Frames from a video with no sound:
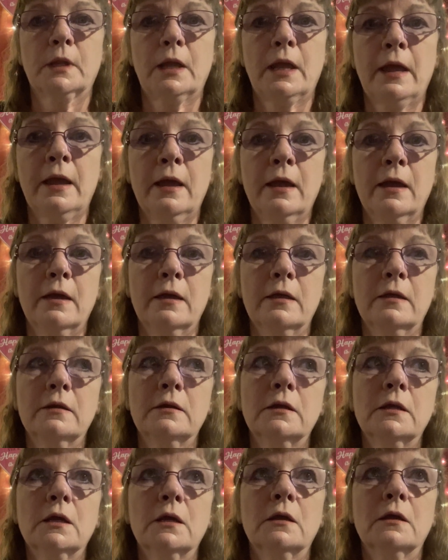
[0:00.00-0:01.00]

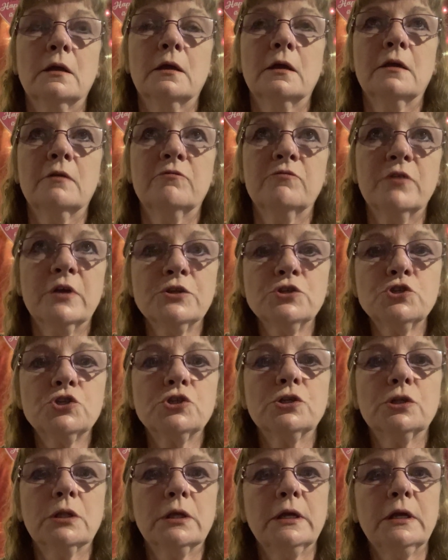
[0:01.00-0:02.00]
And
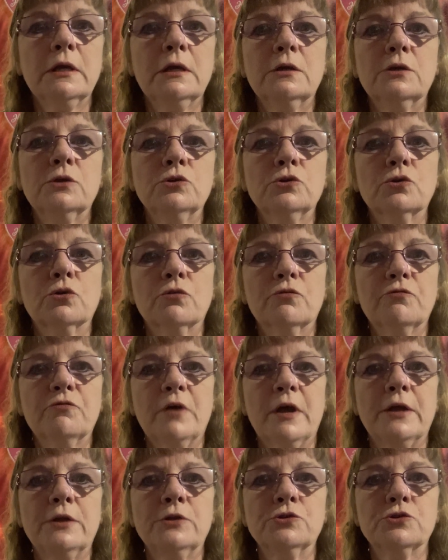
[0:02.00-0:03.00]
eventually you'll
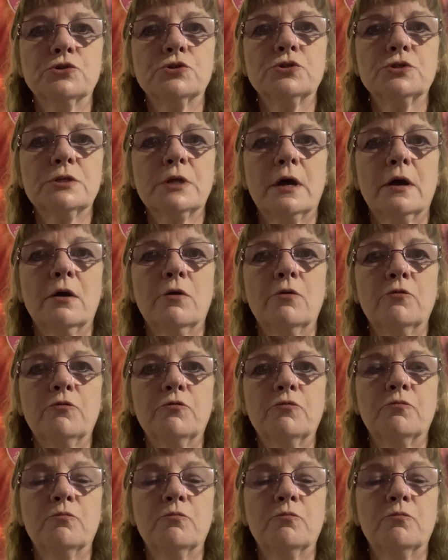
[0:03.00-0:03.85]
find yourself